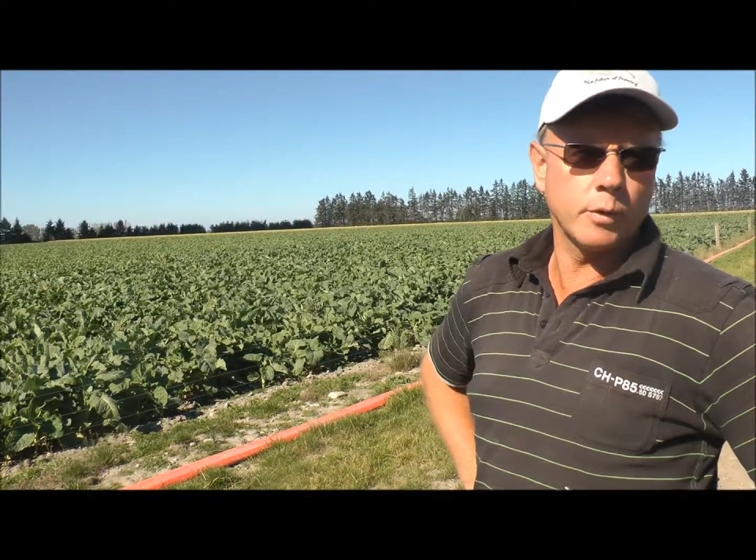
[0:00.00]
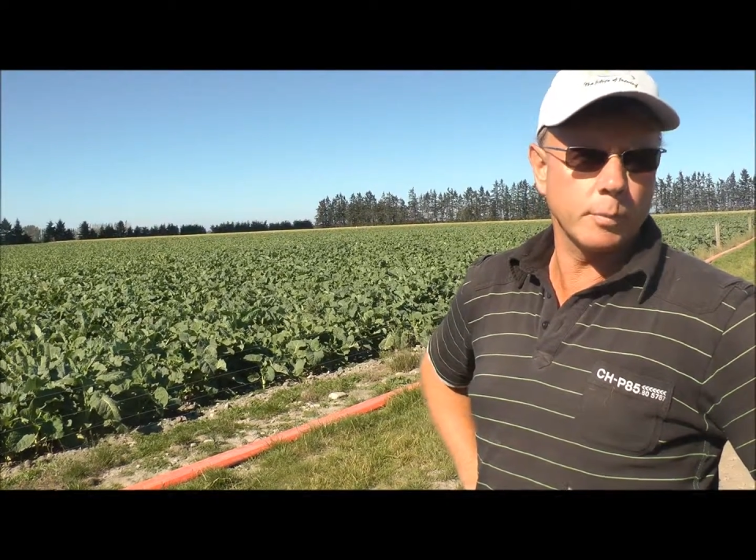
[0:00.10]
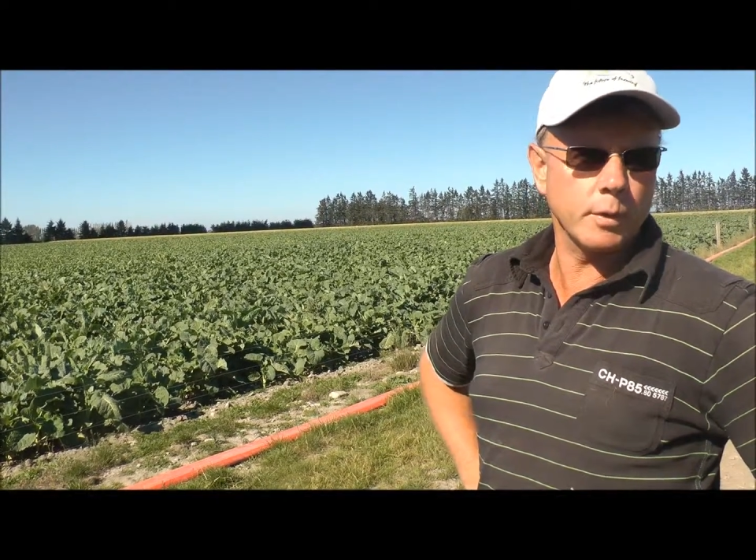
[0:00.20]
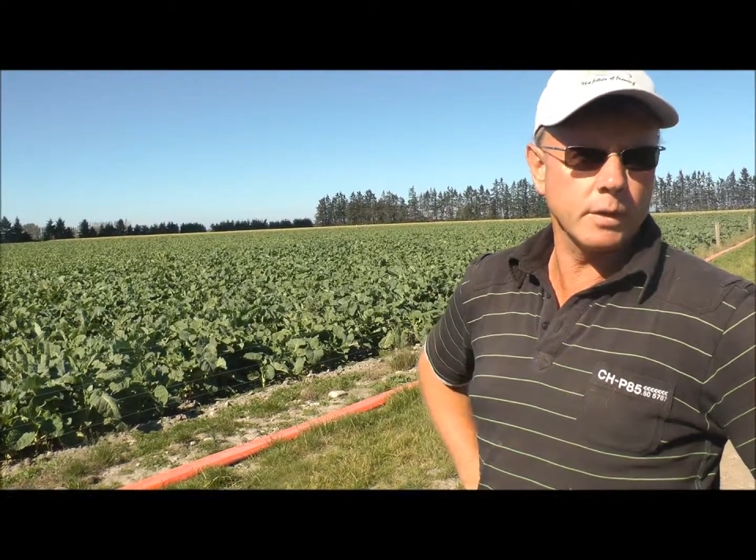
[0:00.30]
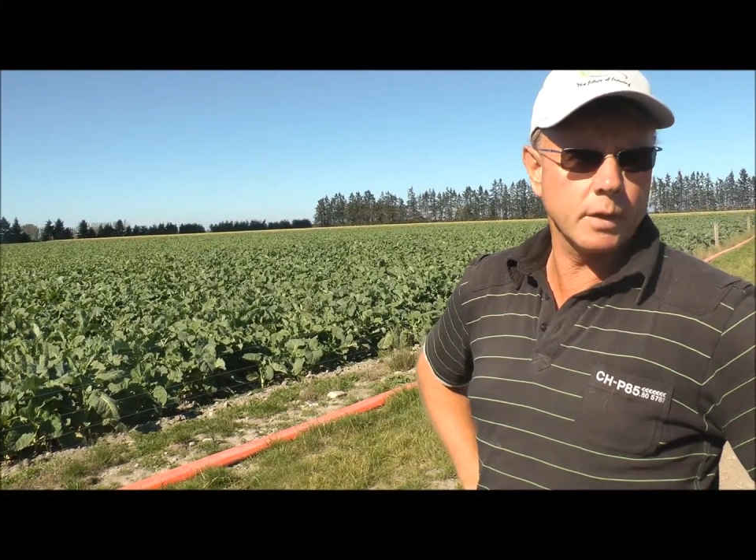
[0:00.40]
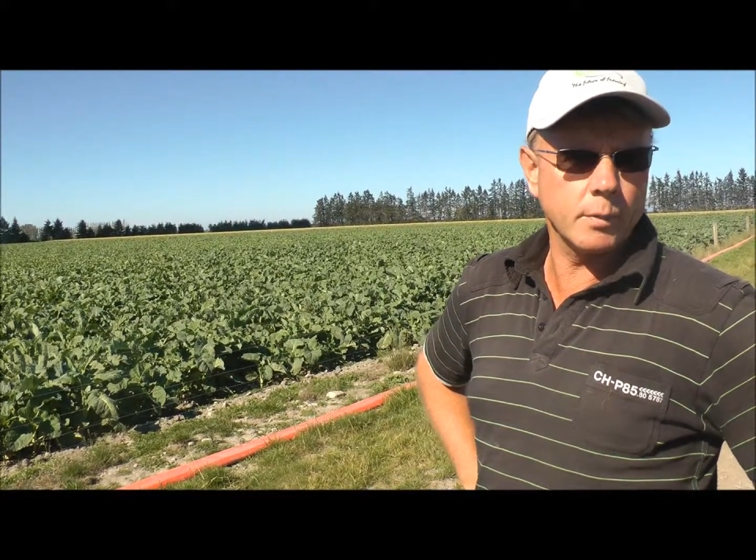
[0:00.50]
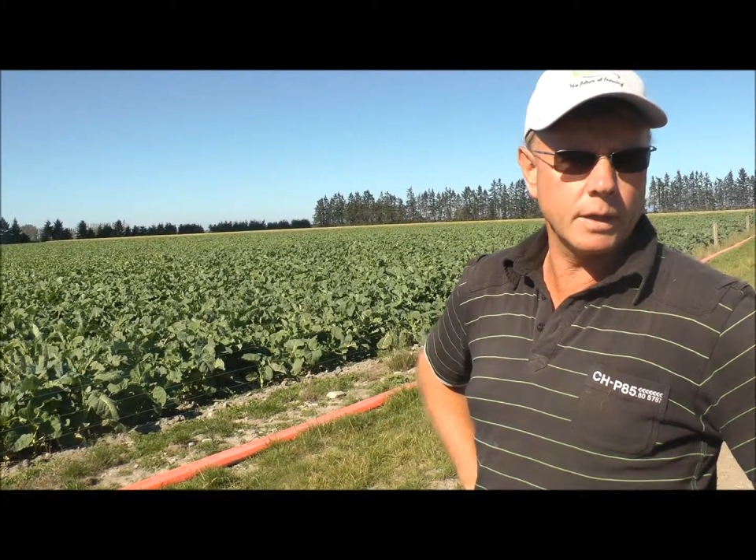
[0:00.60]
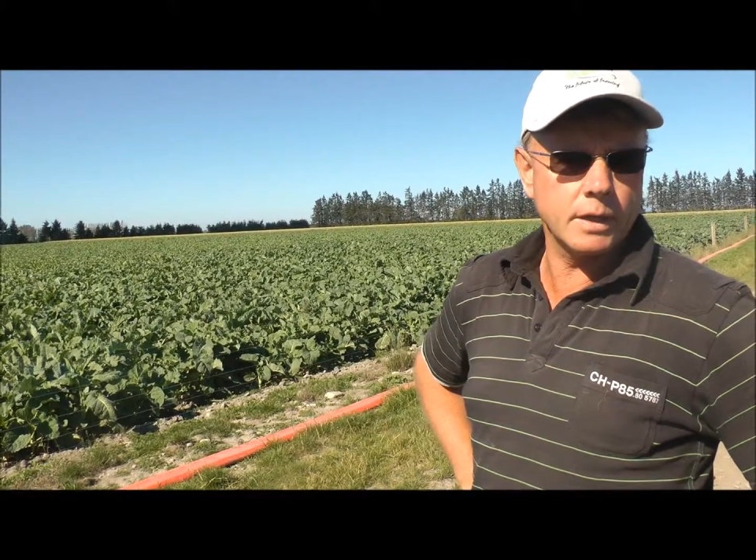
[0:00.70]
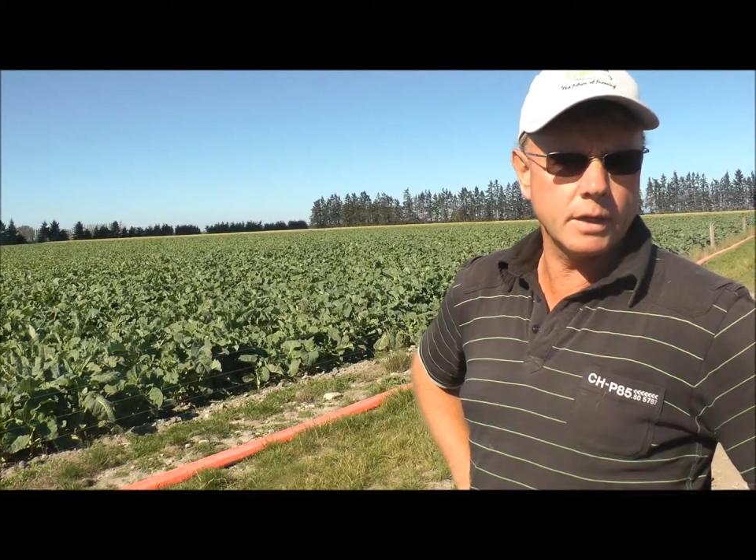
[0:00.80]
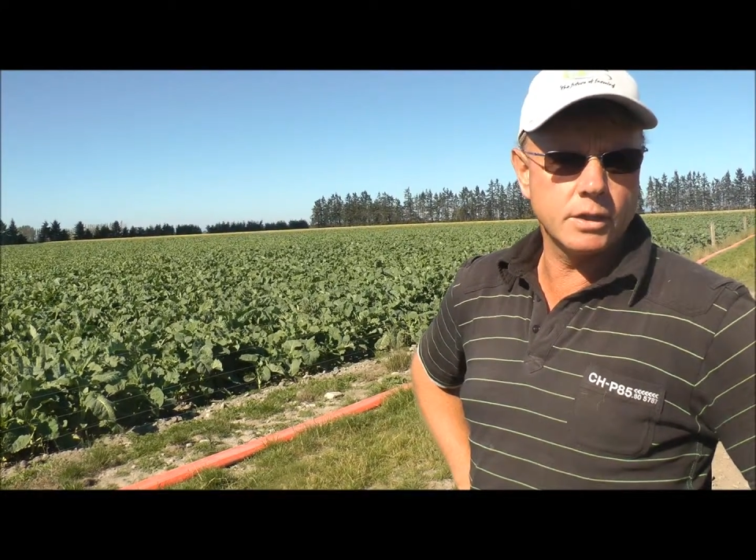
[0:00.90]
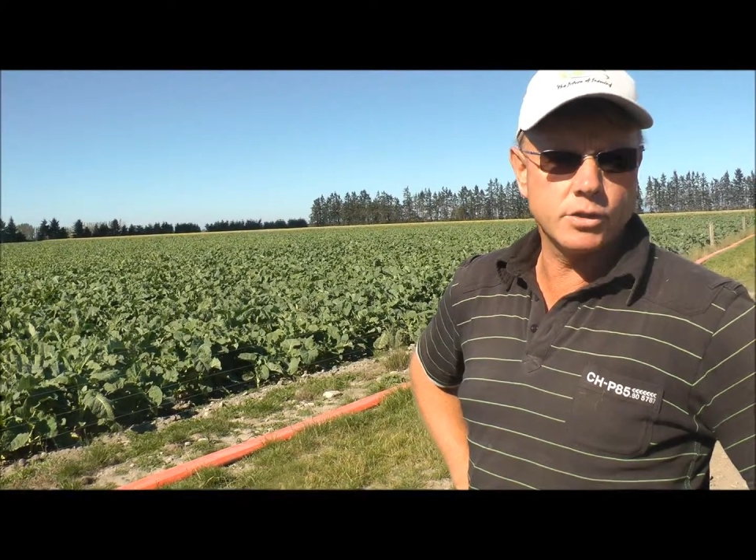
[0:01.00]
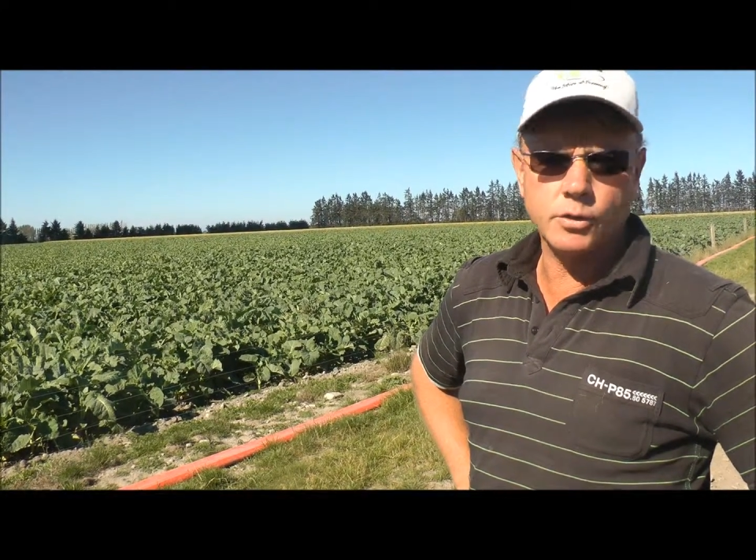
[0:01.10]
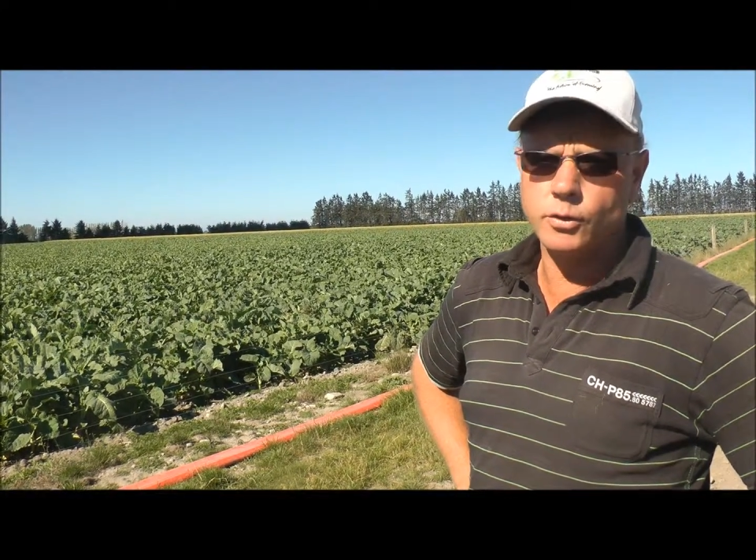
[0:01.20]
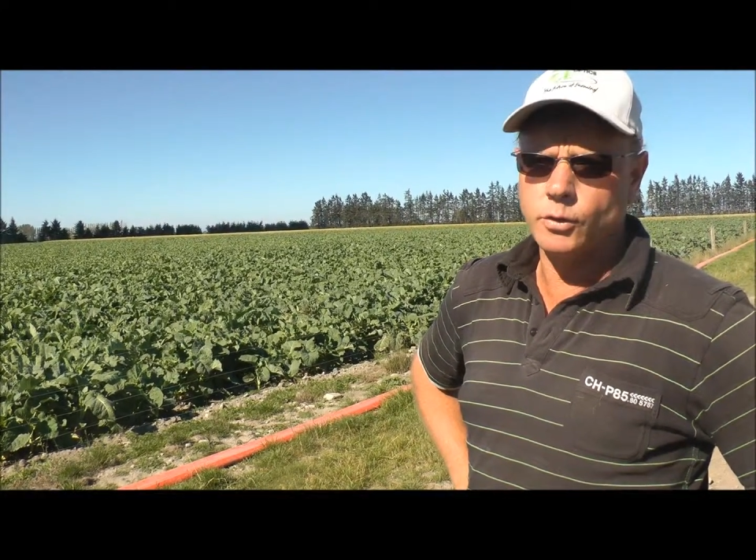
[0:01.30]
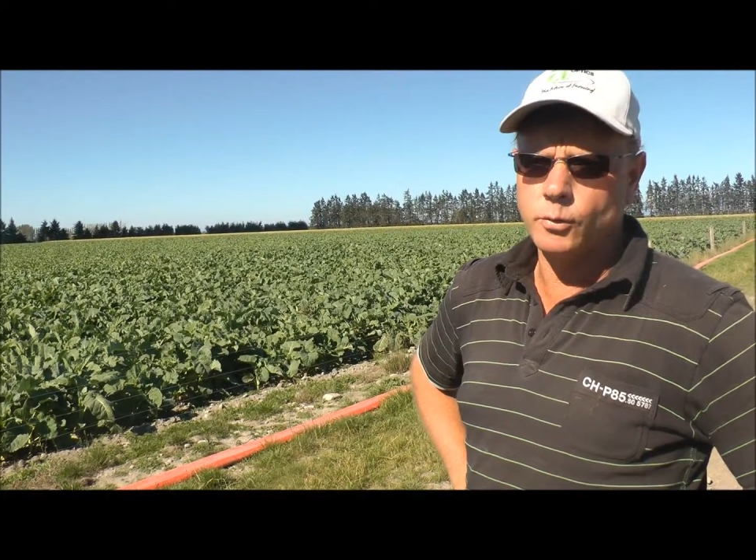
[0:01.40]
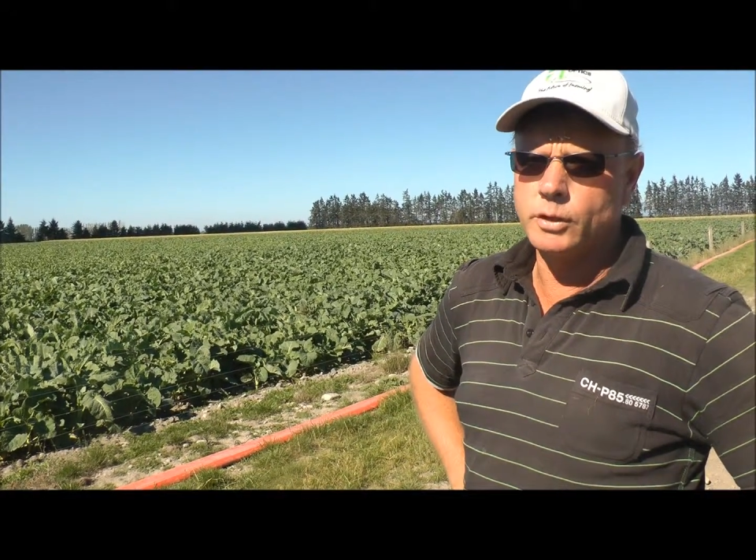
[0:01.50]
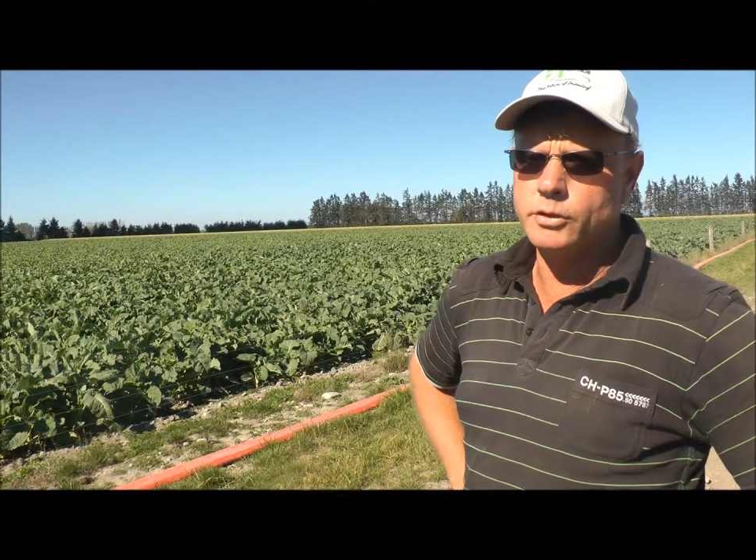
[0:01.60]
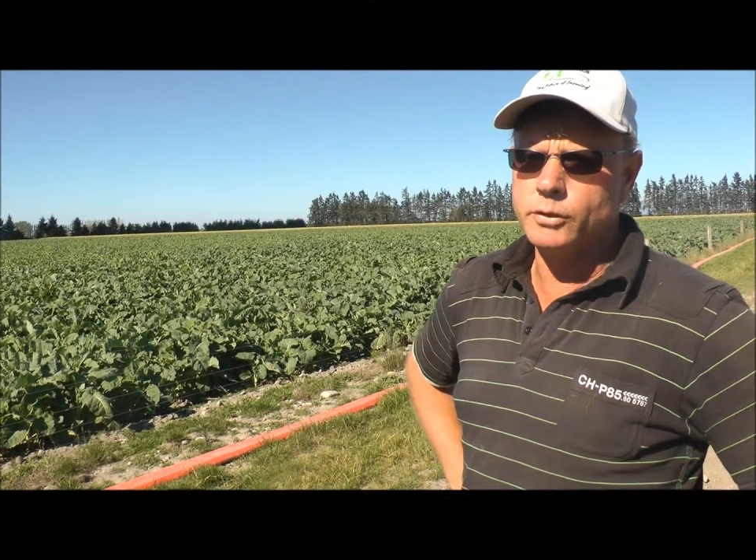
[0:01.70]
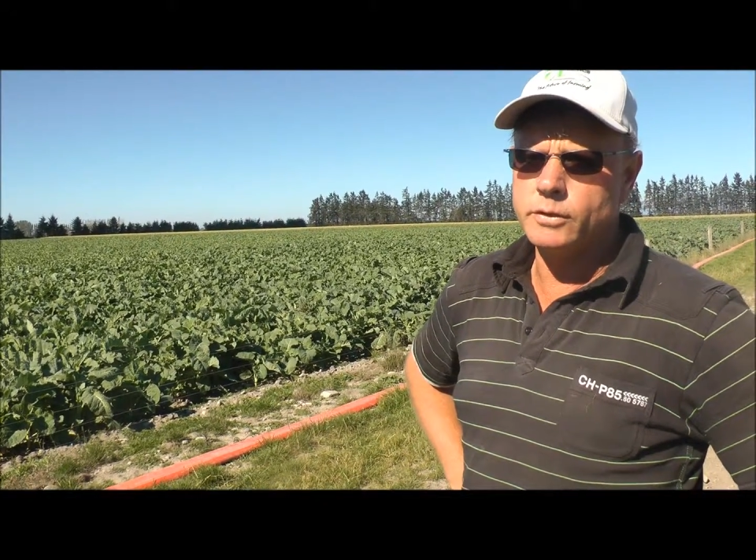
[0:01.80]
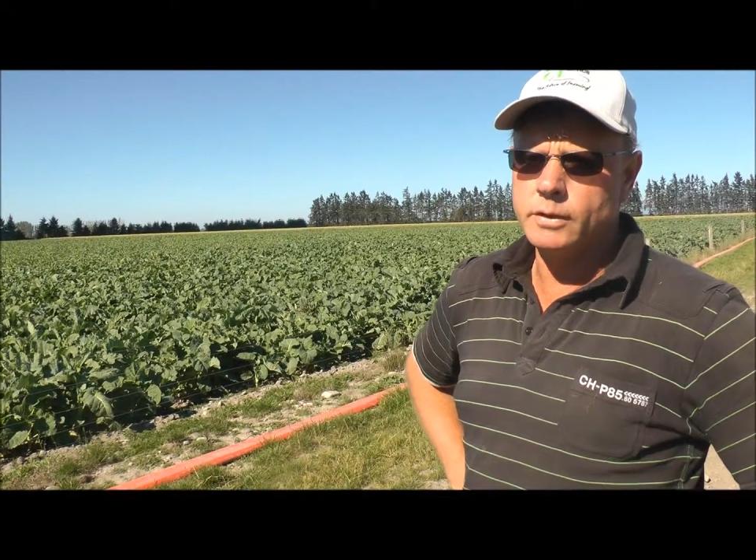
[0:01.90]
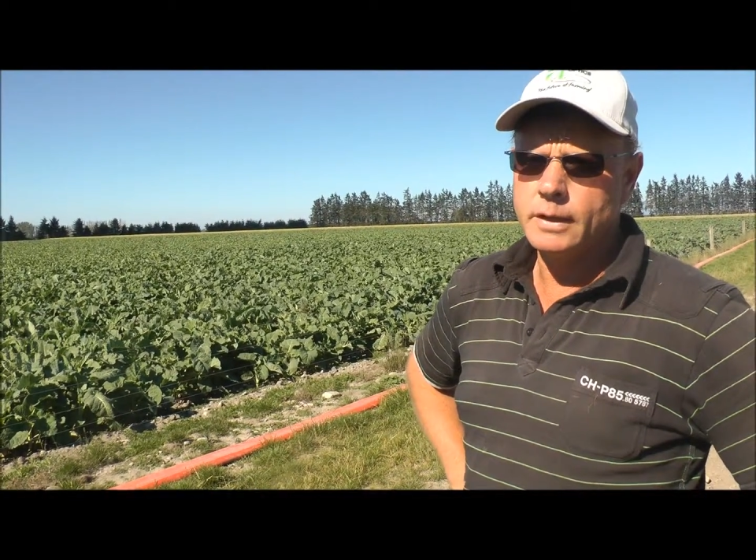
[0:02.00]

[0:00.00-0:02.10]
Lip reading: footprint that we need to reduce.